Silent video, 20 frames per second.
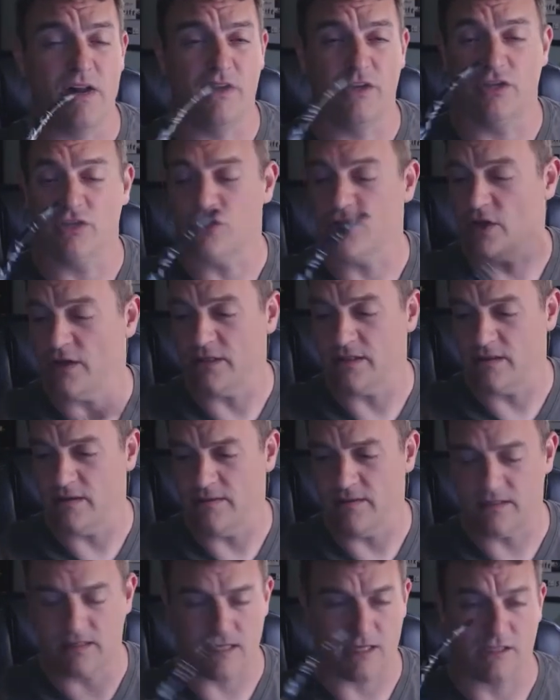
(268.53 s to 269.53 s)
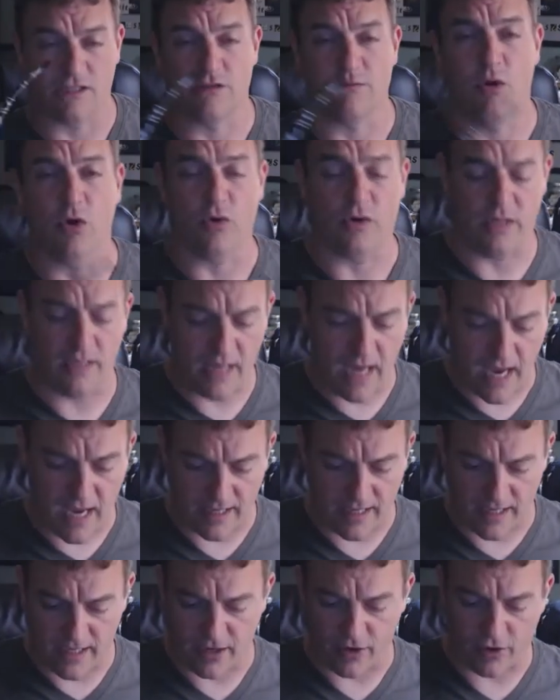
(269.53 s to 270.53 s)
And it's like smoking
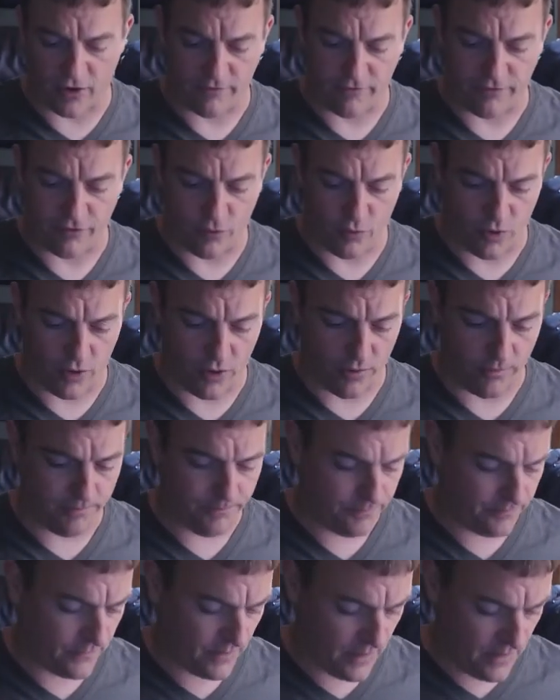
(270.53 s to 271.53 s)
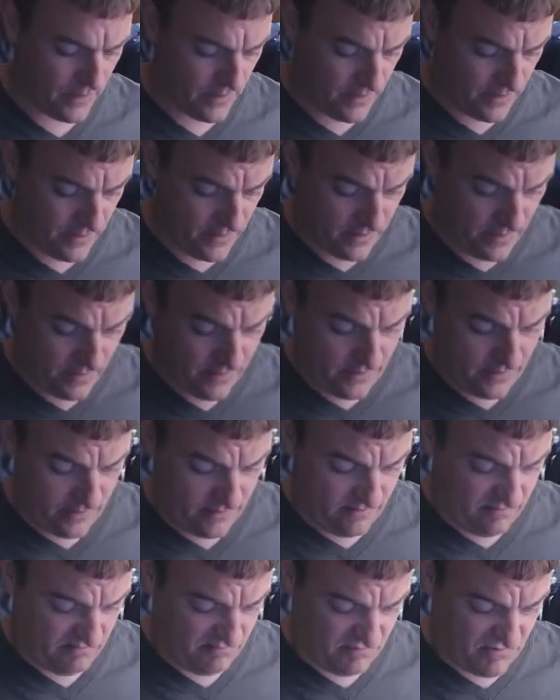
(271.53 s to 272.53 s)
hot air, if you will.
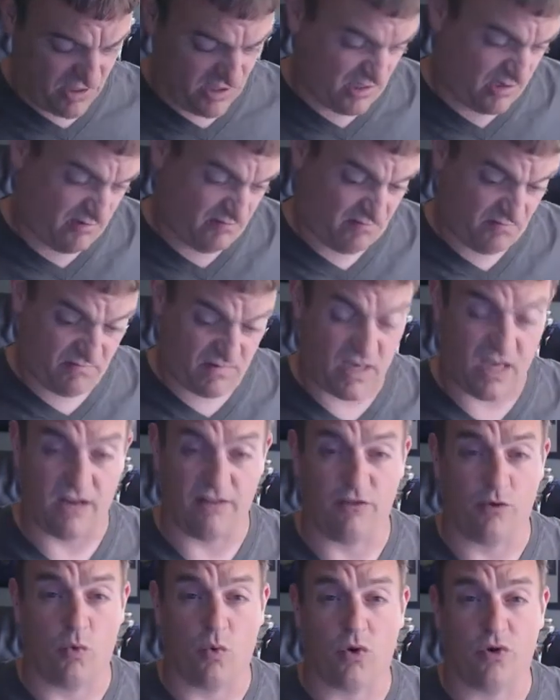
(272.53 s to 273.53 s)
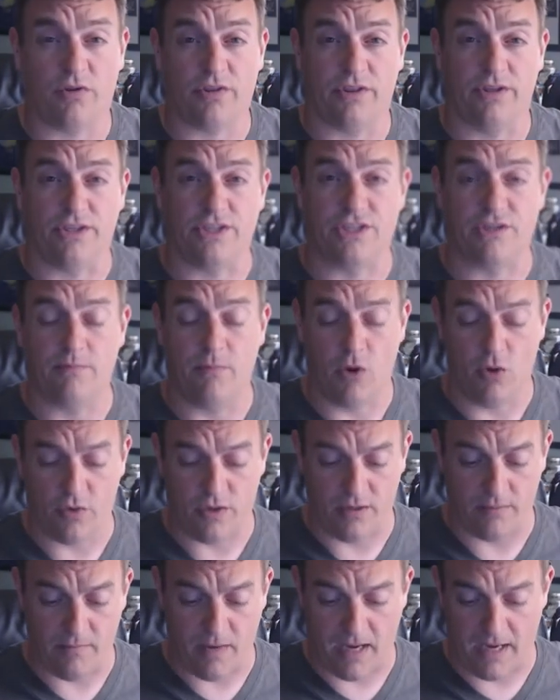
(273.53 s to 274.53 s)
Just kind of a worthless
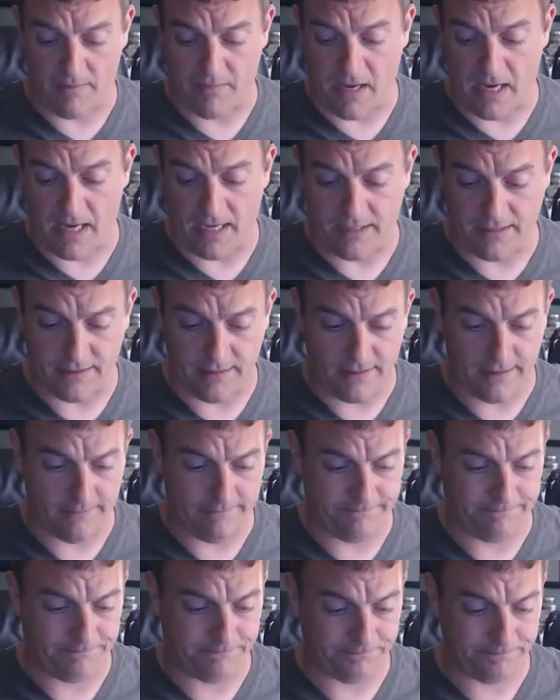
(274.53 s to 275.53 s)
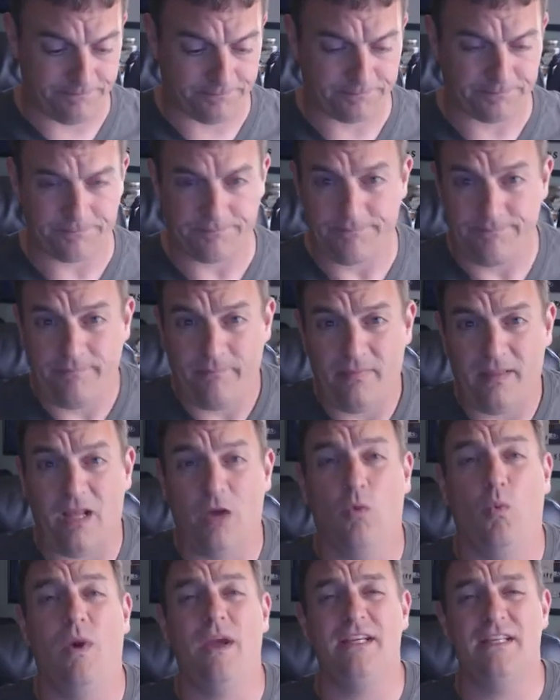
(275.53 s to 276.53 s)
smoke in my mind.
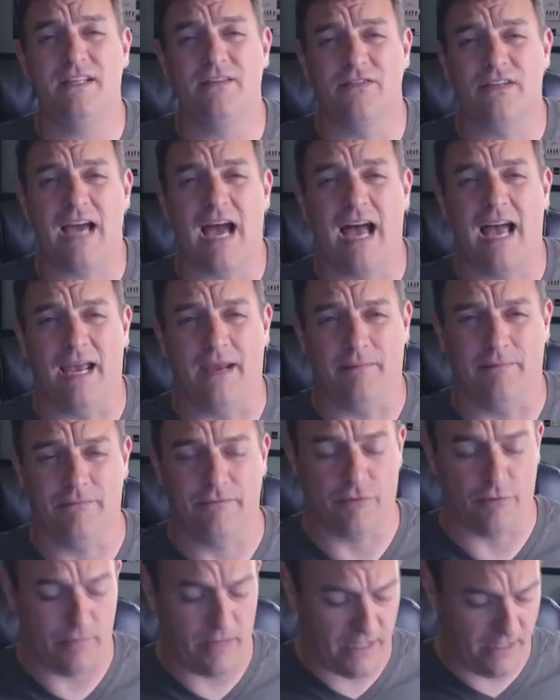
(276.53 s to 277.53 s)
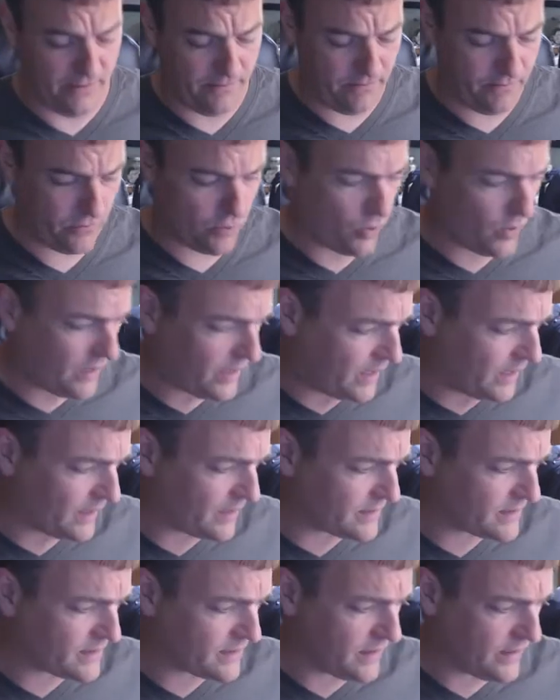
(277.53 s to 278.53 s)
A waste of time for me, quite
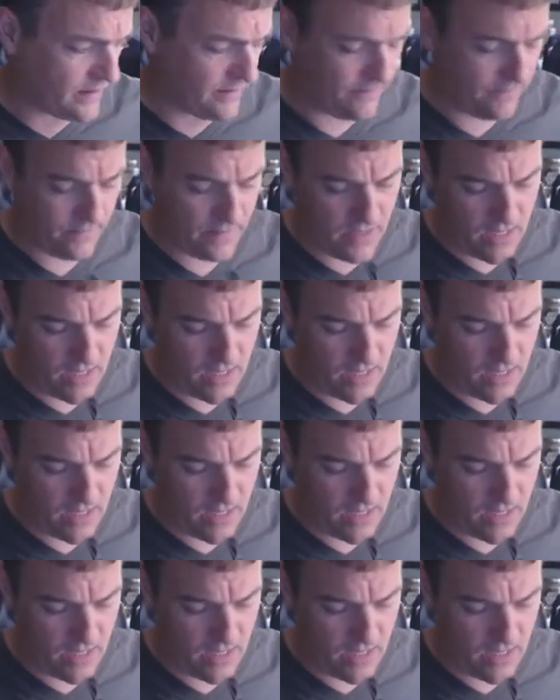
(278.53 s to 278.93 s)
honestly.